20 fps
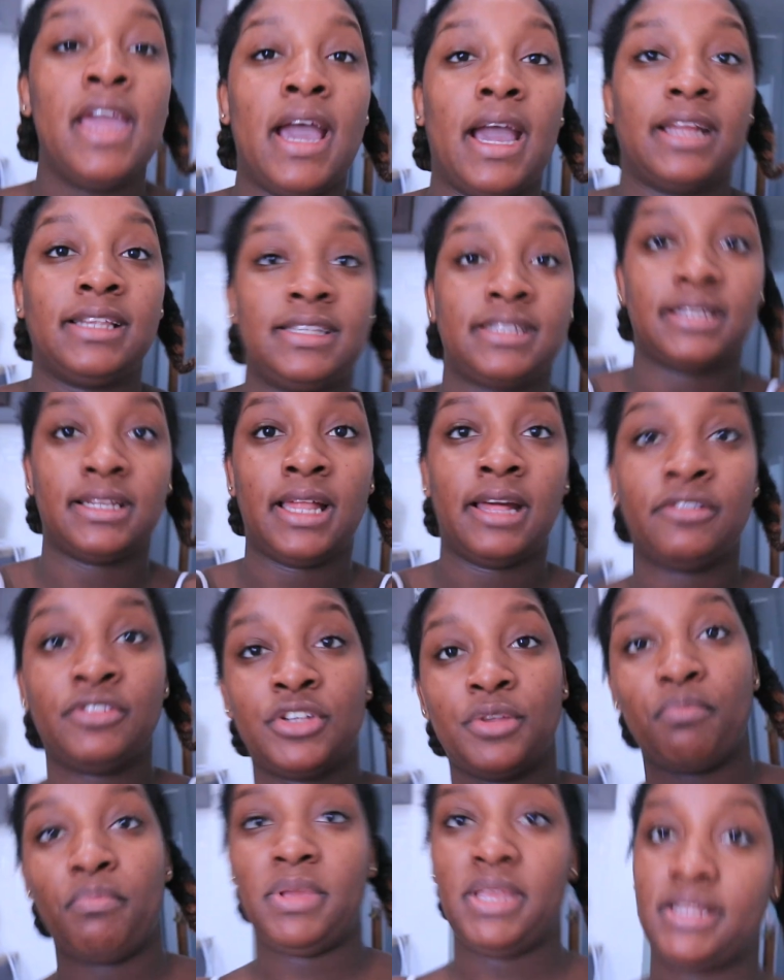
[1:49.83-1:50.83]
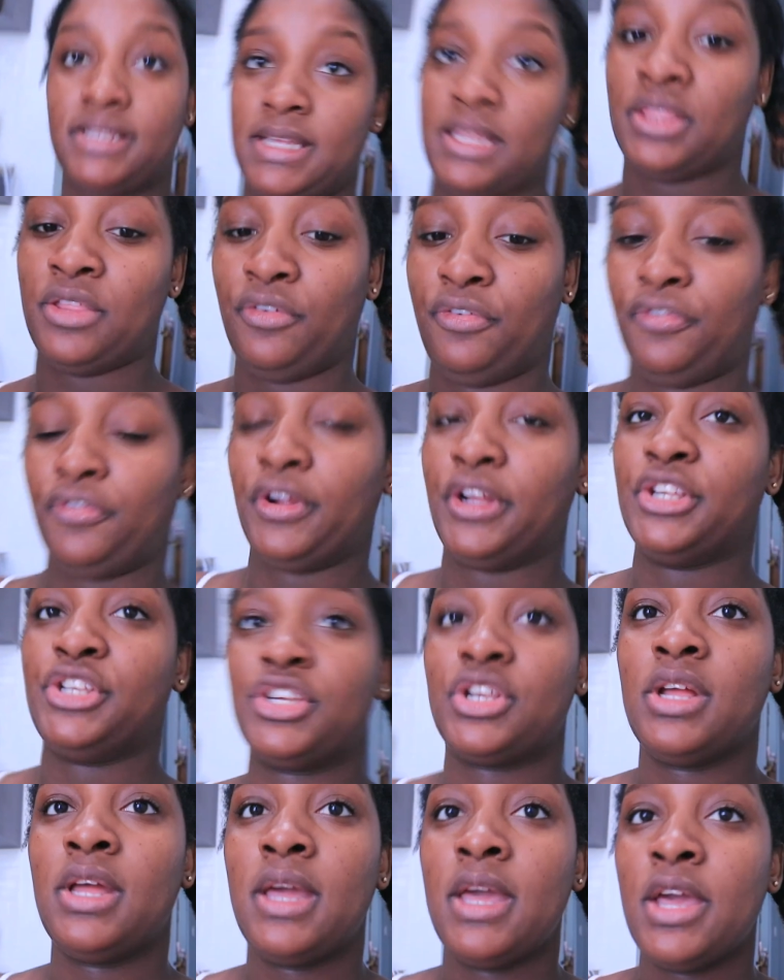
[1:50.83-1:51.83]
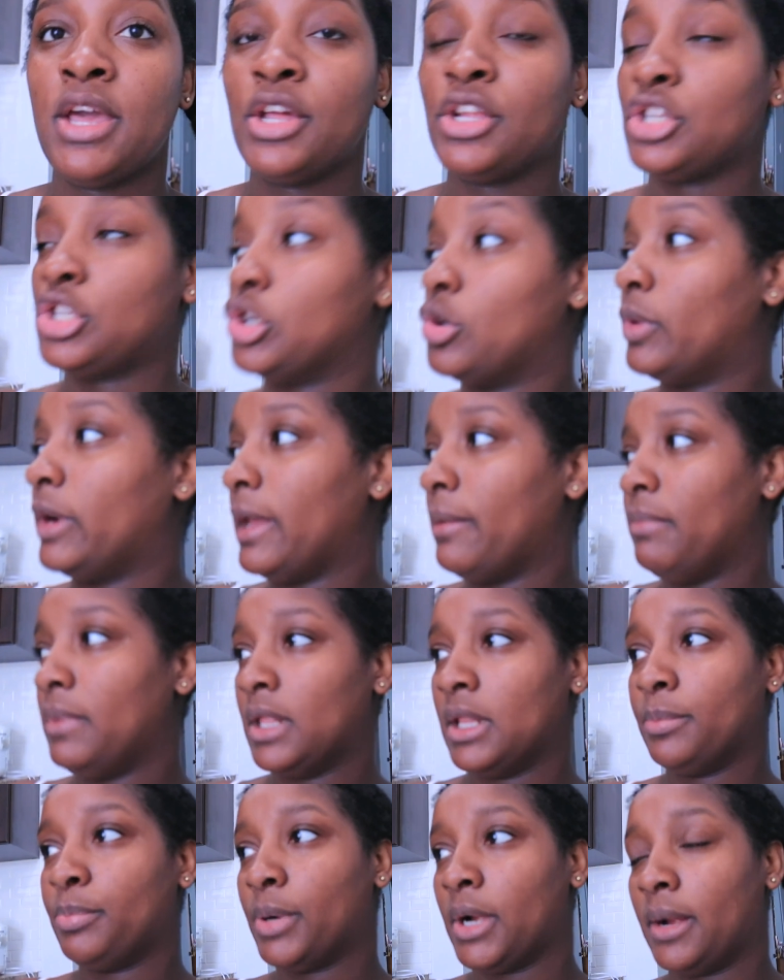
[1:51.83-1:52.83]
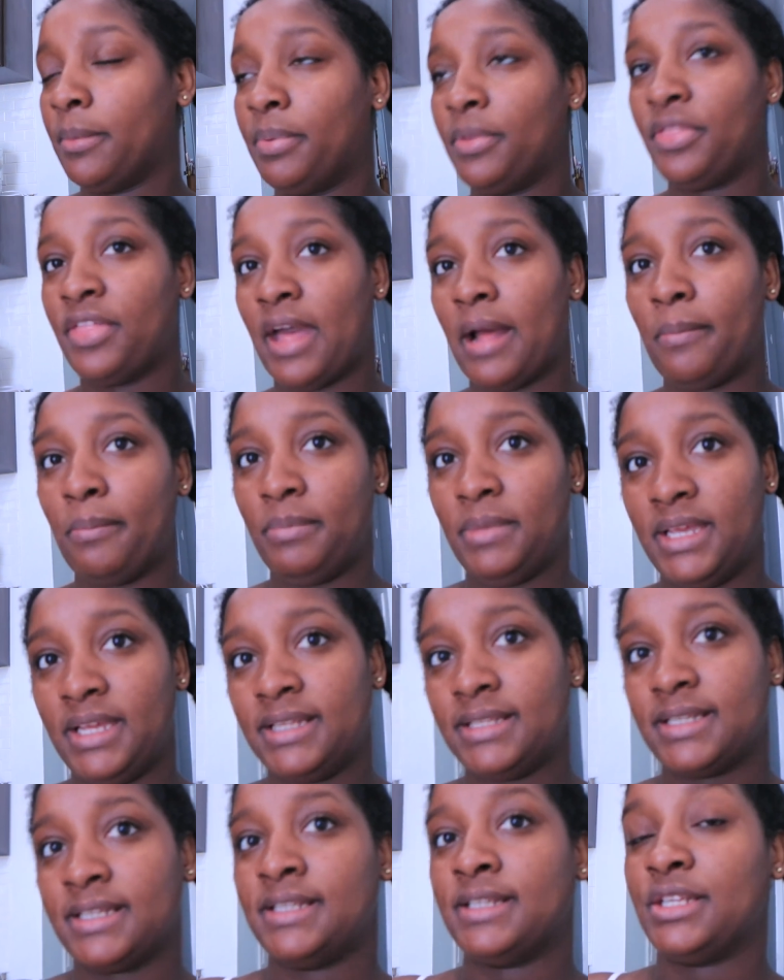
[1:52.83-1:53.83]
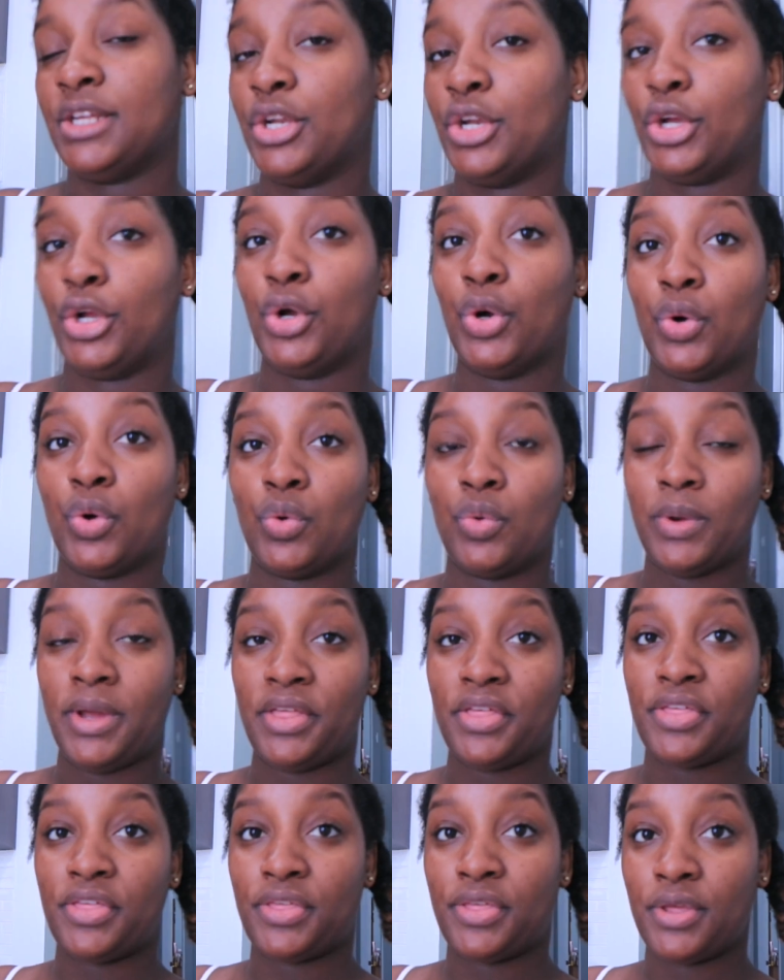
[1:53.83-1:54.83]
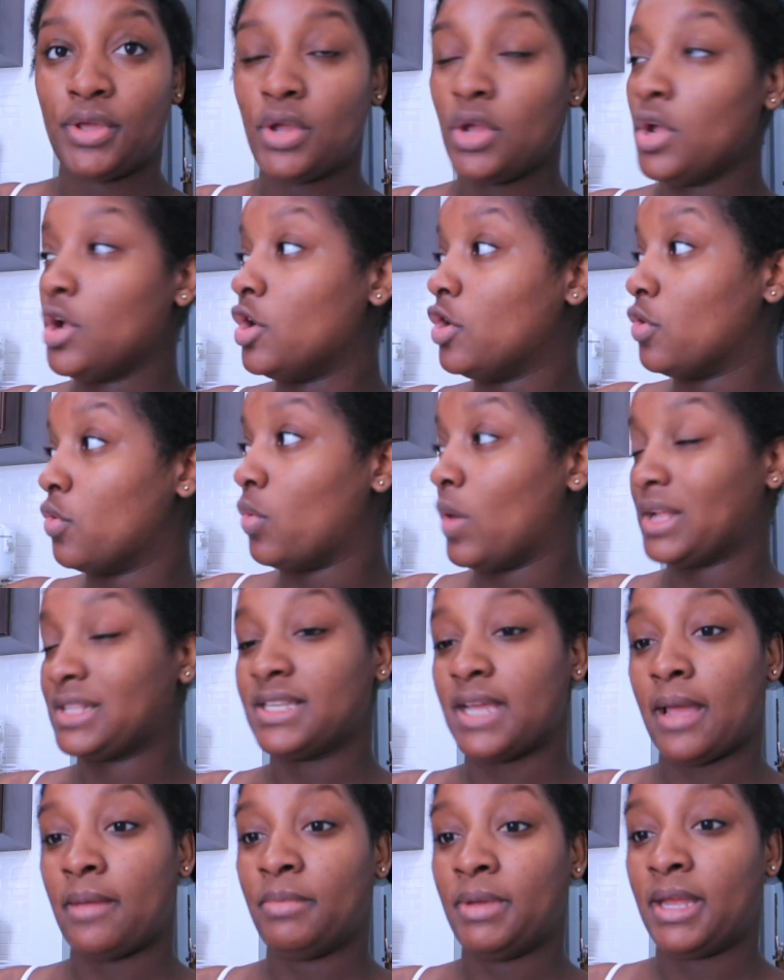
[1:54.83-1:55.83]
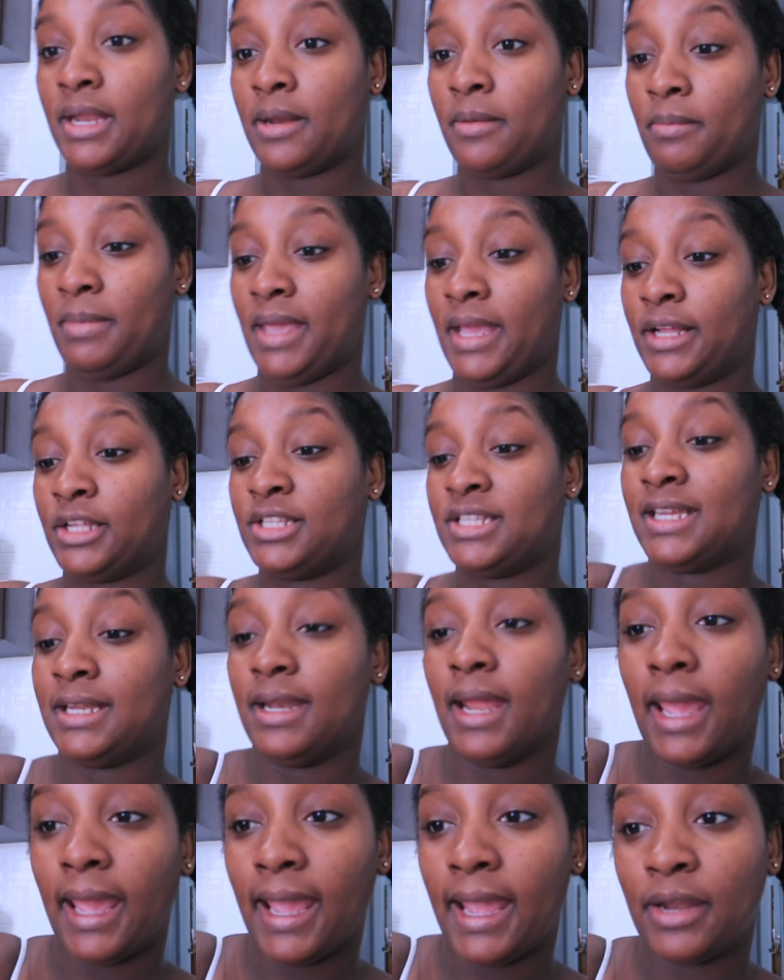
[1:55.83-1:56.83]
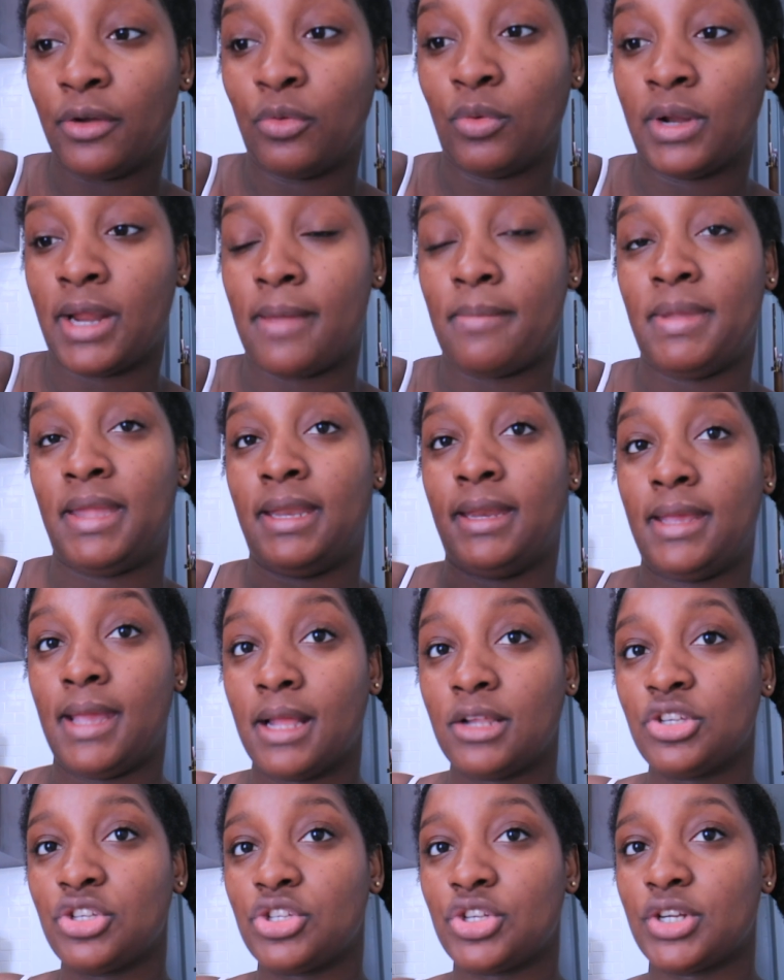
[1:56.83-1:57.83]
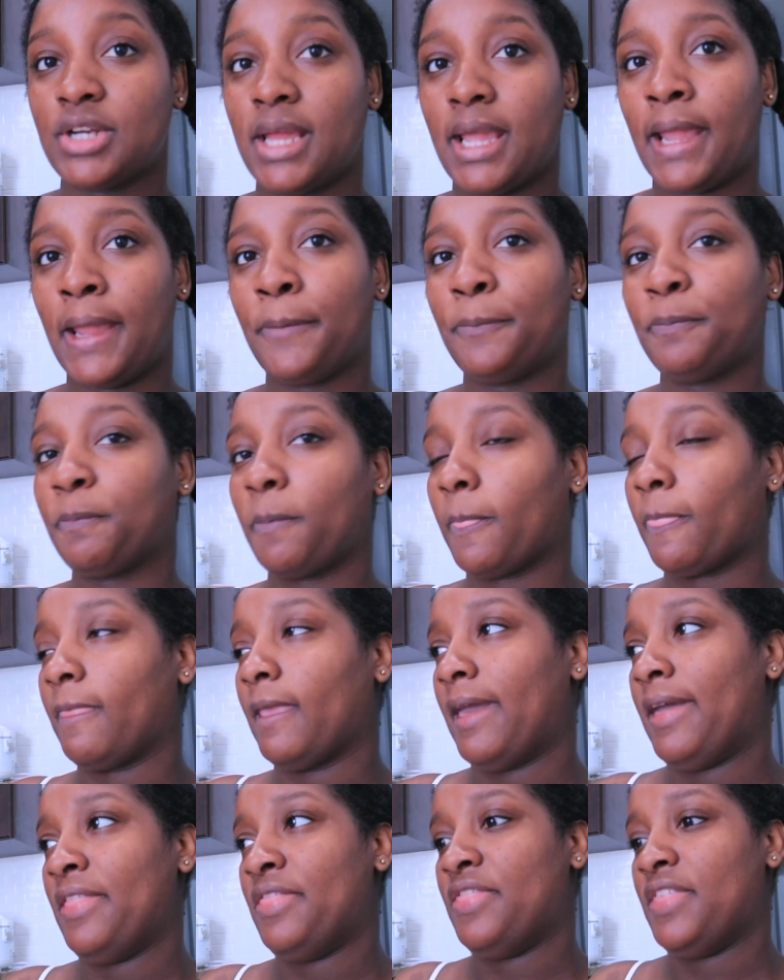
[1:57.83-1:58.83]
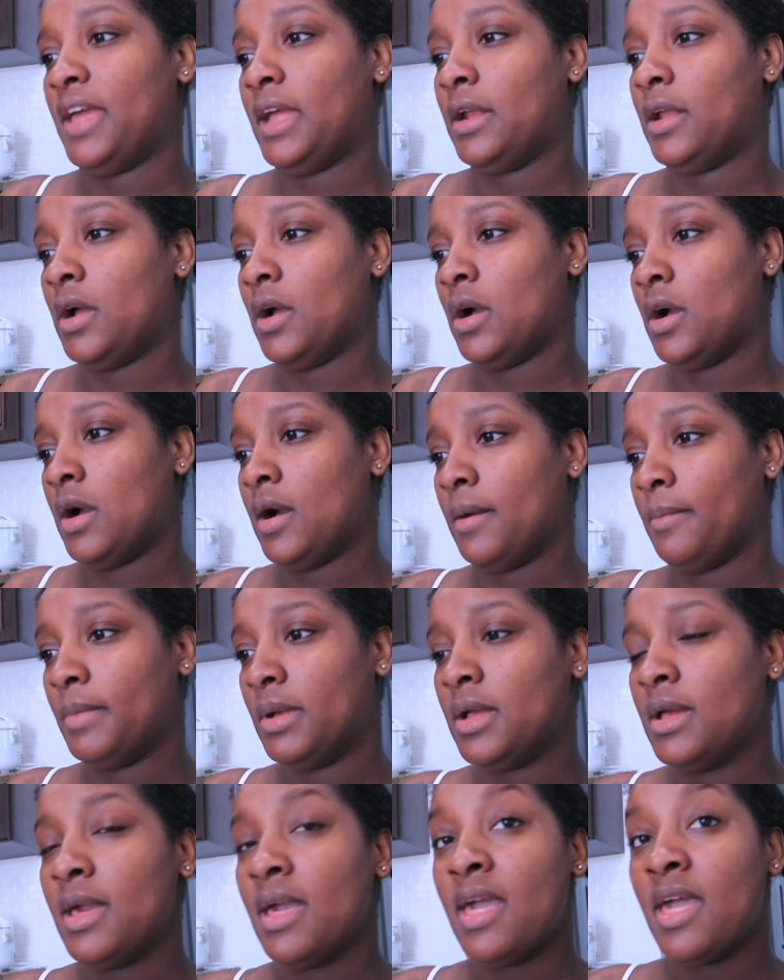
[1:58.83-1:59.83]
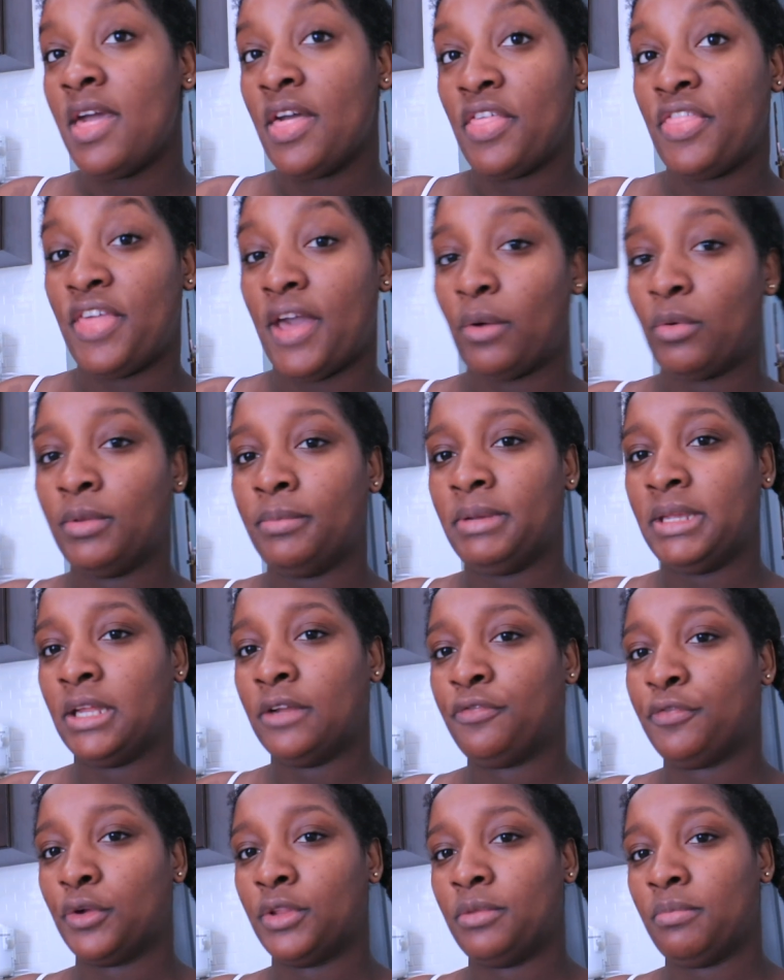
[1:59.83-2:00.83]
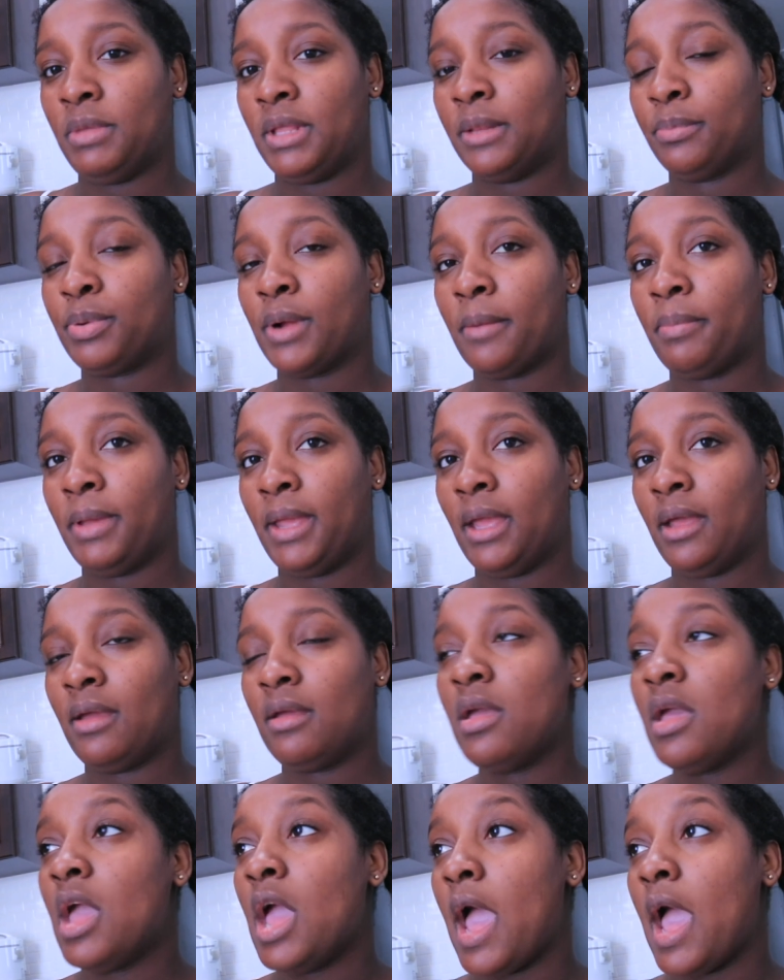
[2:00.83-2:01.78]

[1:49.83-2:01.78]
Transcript: I still have some meat in the fridge. So when I meal prep, that meat is going to go with what I'm going to make today and what I made yesterday and then um, that will be it for the meal prepping.